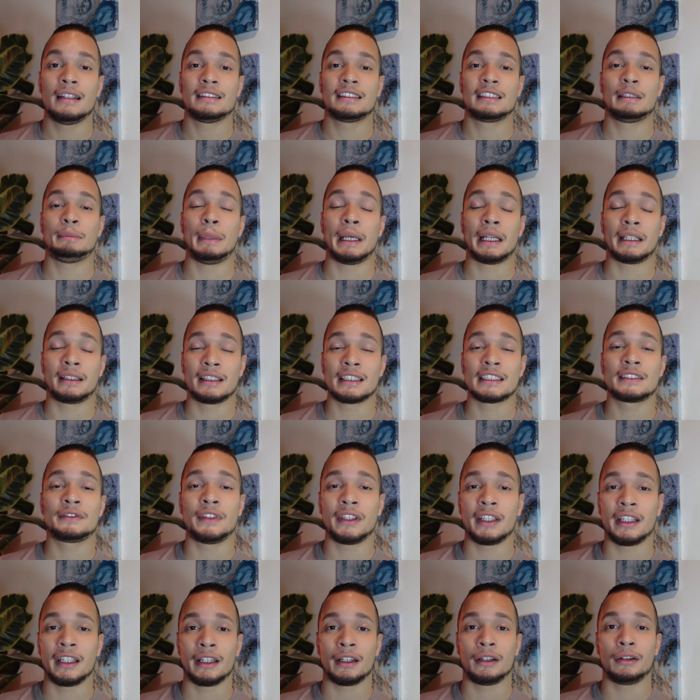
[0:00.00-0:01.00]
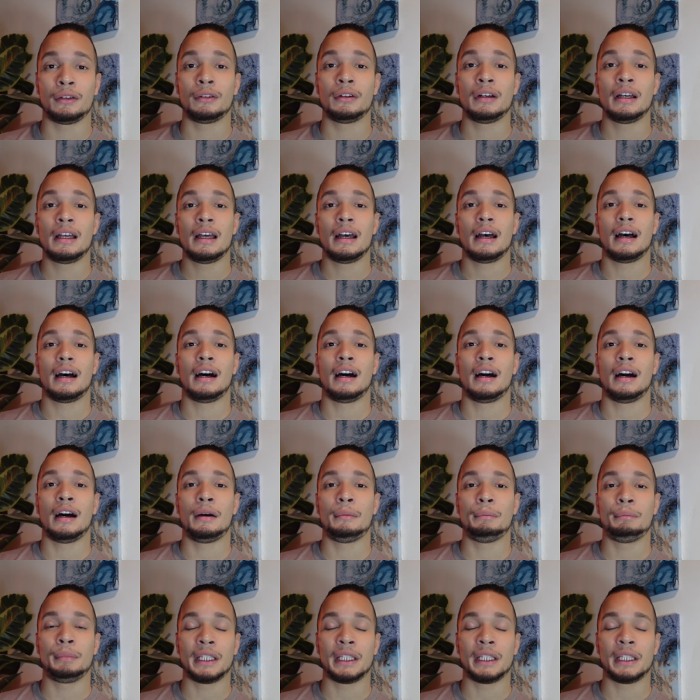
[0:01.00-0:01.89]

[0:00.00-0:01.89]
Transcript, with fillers: to make this video uh,